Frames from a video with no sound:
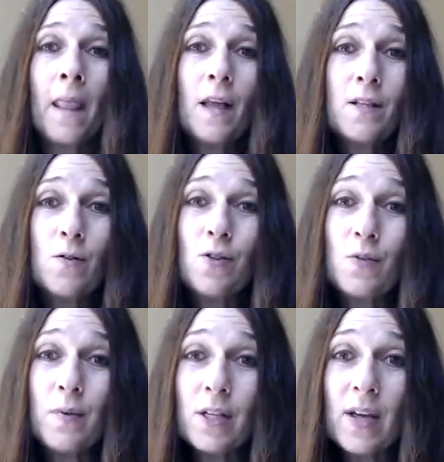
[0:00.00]
So just
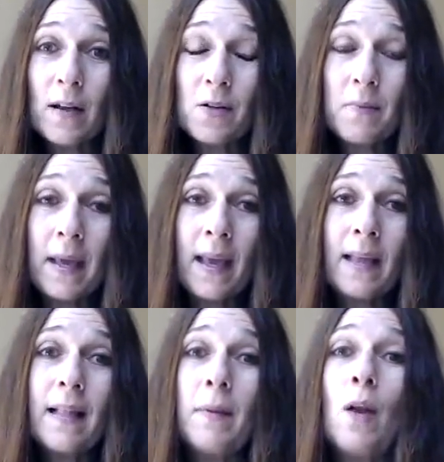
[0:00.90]
reach out to me,
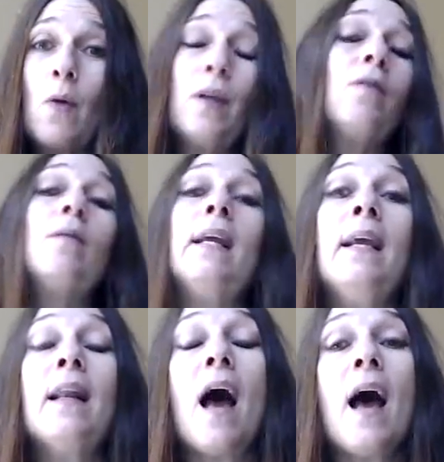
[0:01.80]
let me know what you
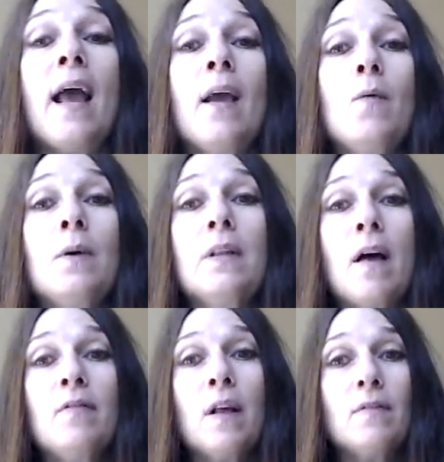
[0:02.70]
need. I would
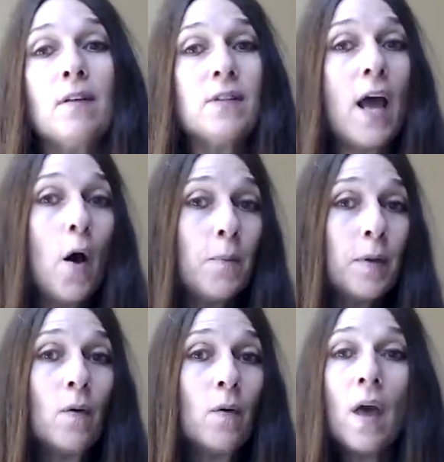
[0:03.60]
love, love, love to help
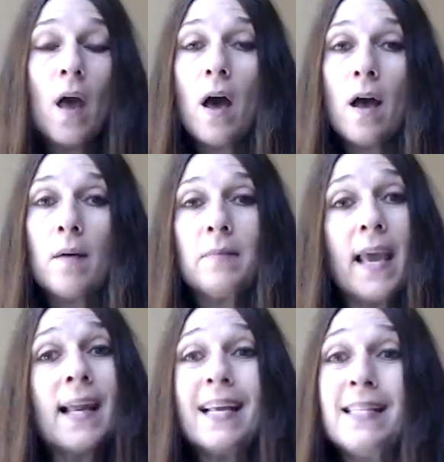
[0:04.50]
you um,
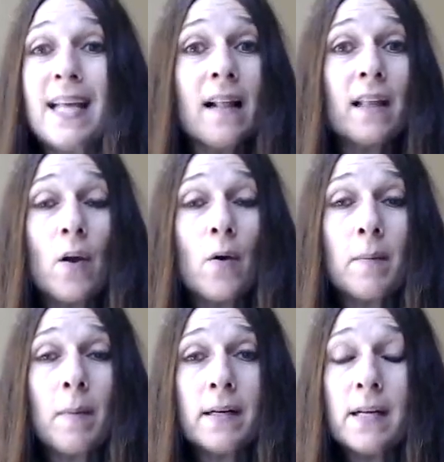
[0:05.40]
get a daily yoga
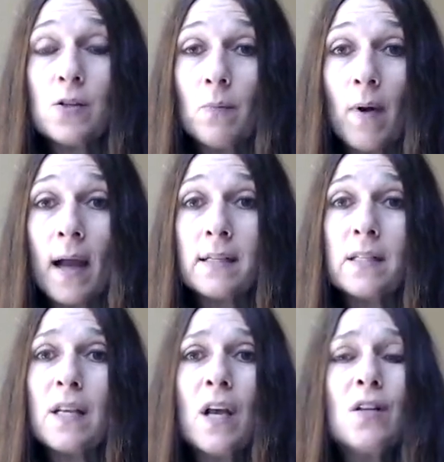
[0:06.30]
meditation
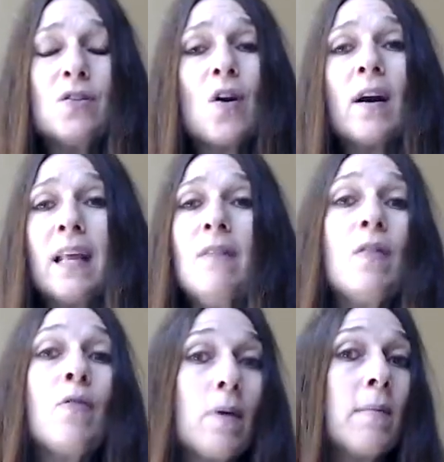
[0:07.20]
practice. Start
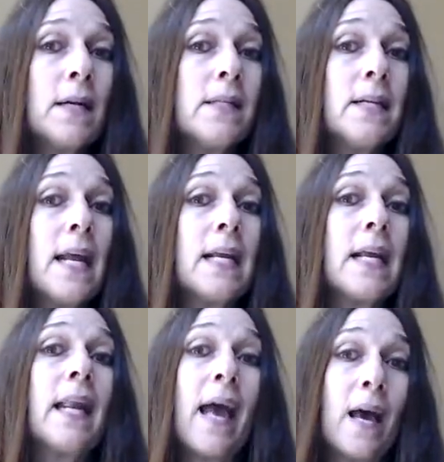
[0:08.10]
even three minutes a day
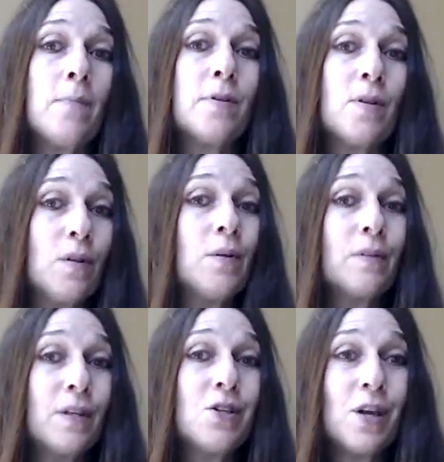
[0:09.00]
can
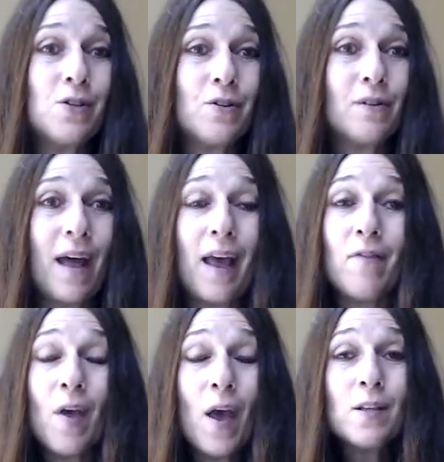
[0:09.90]
absolutely change your life.
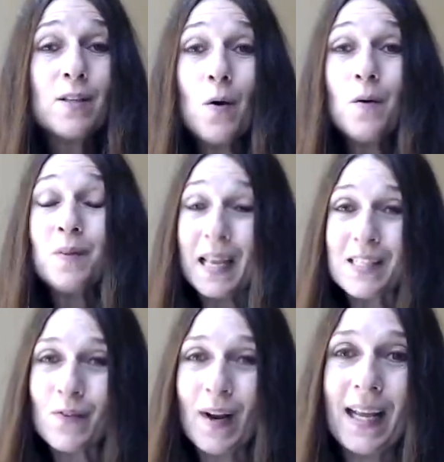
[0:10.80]
So,
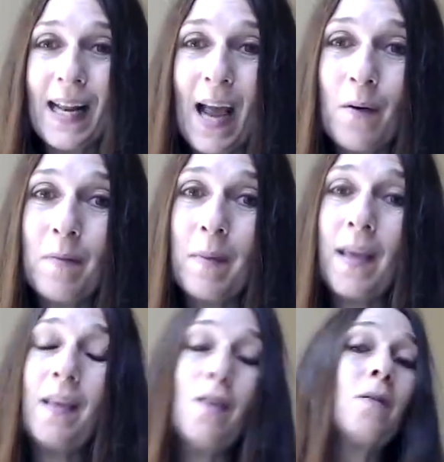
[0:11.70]
thanks for hanging out with
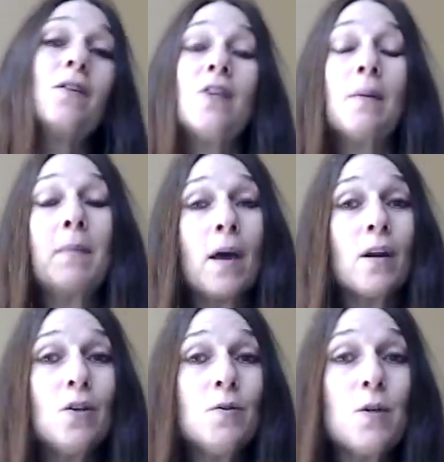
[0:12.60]
me. You can check me out
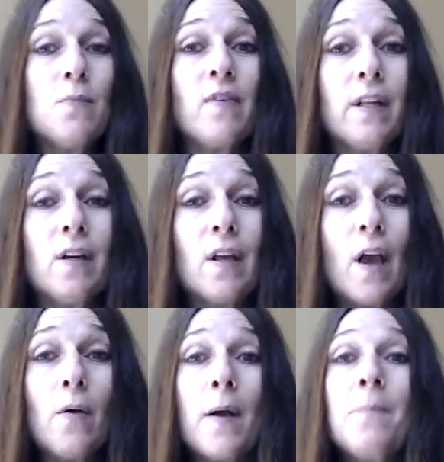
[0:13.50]
on YouTube, Valinda
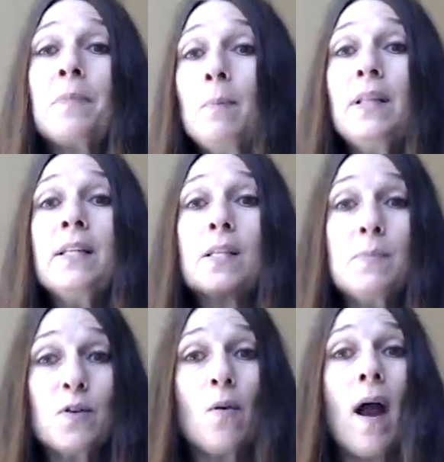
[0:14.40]
Yoga. Please
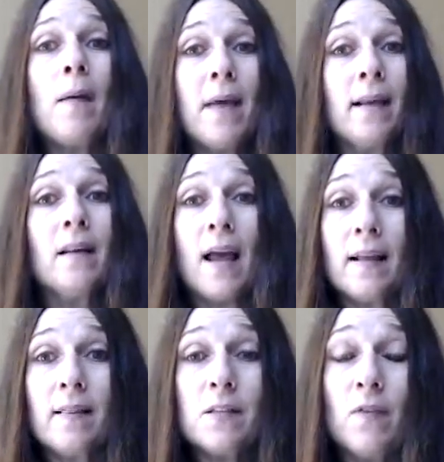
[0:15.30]
subscribe and
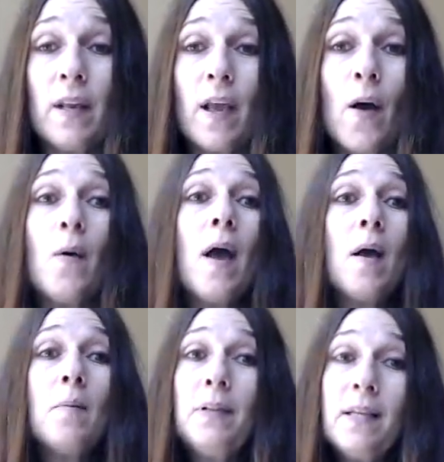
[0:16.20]
like this video.
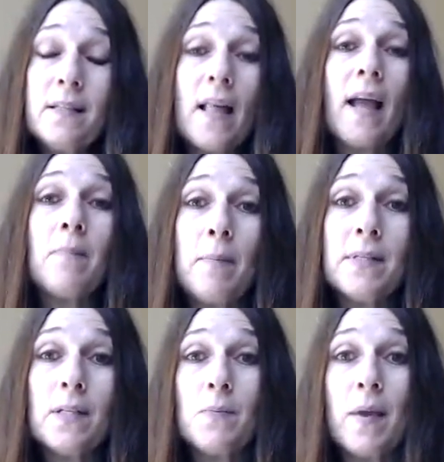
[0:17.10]
Please like my
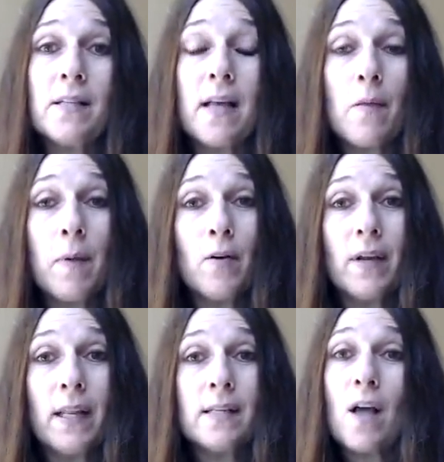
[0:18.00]
business page, South Bay
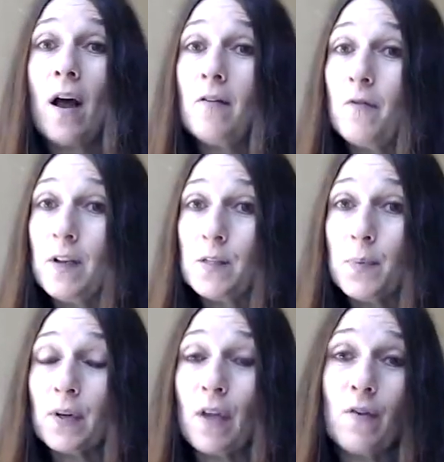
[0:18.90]
Yoginis, on
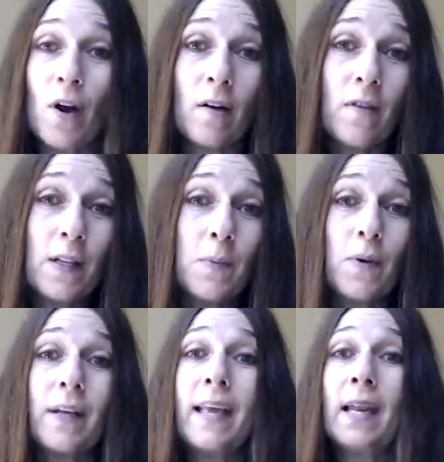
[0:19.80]
Facebook. If you're on
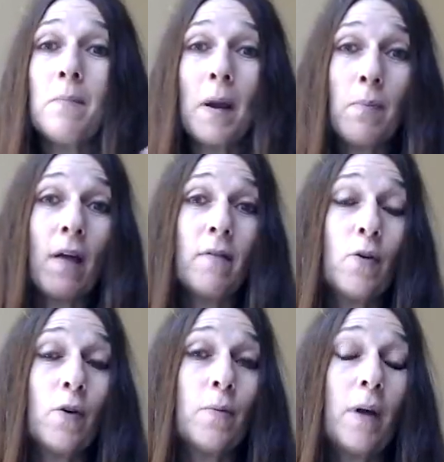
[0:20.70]
Facebook, get in my private
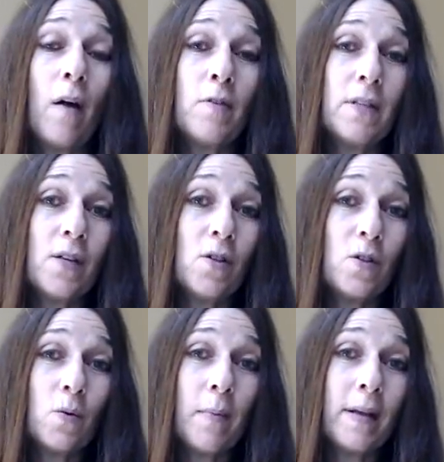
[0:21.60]
group,
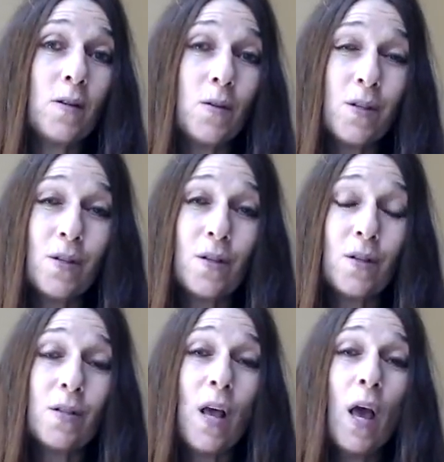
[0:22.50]
Conversations with My Soul
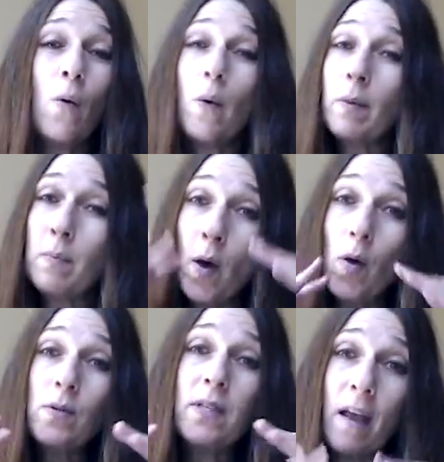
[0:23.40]
Sisters, where we
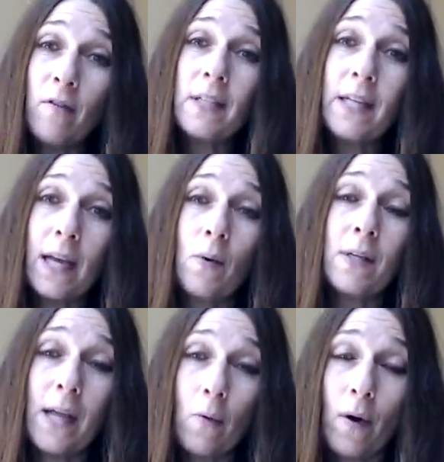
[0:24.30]
post every day
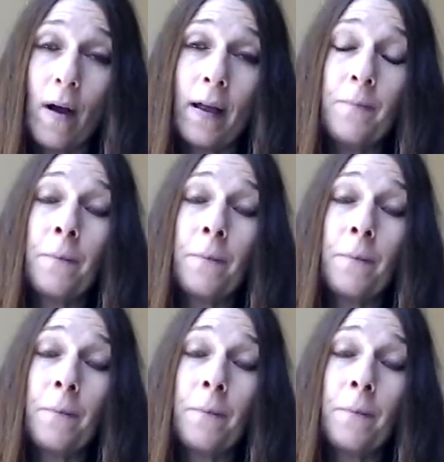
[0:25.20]
what day we're on.